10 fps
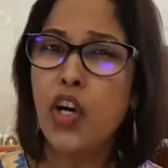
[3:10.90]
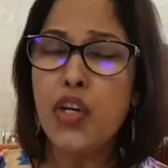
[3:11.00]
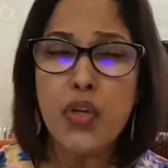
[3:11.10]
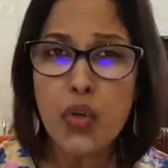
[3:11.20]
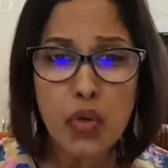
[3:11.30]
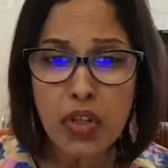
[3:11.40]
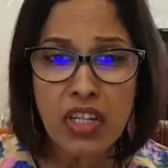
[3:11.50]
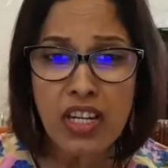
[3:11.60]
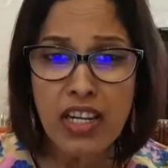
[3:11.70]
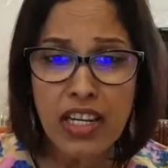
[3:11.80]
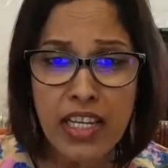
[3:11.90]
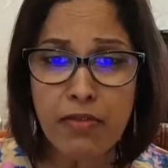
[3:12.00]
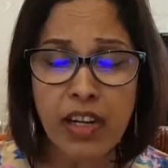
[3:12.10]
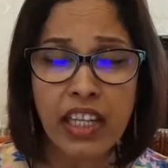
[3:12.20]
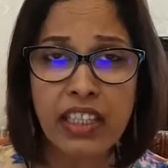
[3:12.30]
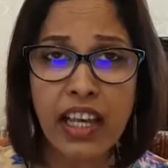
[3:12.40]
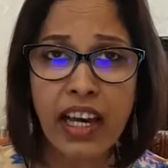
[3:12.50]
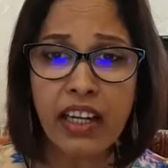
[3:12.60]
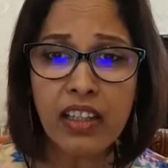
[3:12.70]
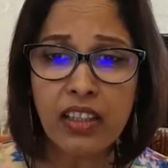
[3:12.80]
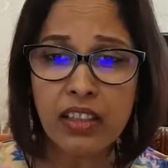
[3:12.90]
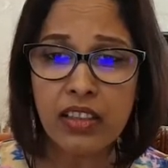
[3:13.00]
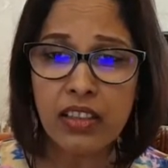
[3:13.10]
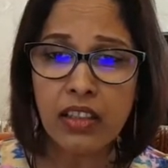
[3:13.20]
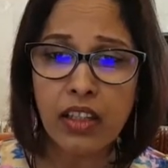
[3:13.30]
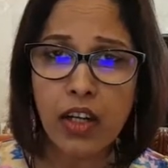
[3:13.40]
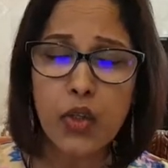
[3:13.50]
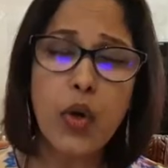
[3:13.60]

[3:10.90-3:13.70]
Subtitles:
You couldn't leave like that. You